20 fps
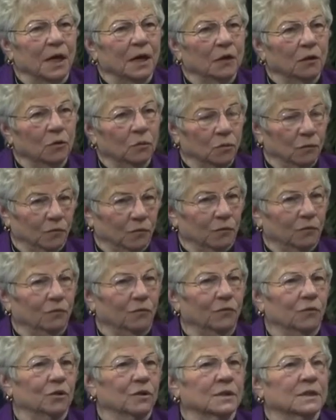I know,
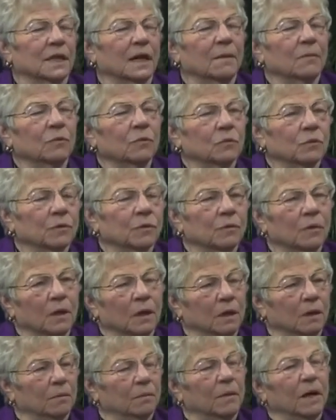for example, with
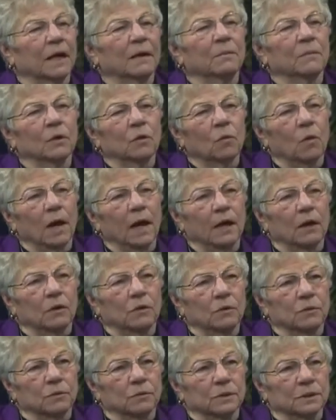Mike
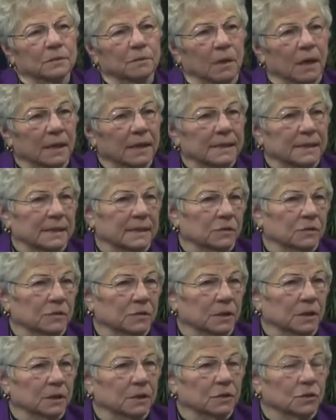McGuire, who is my
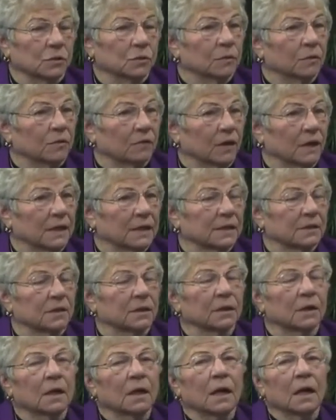district supervisor,